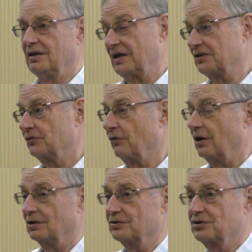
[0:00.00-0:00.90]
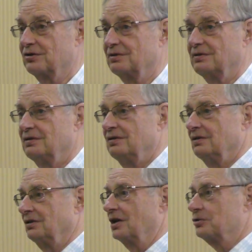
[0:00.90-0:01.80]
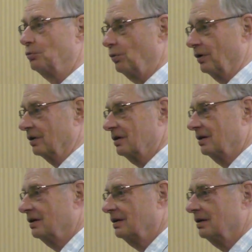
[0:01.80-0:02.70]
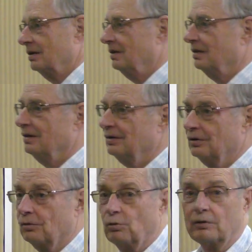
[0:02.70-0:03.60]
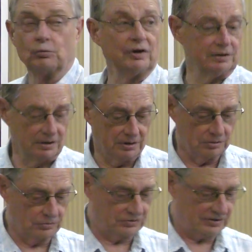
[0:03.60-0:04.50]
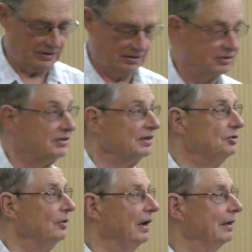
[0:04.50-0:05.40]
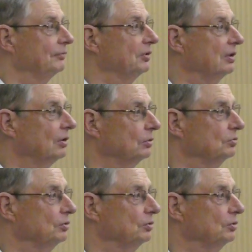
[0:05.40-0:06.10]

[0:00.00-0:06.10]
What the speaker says: That's false. Doesn't work. What one knows is that you have to go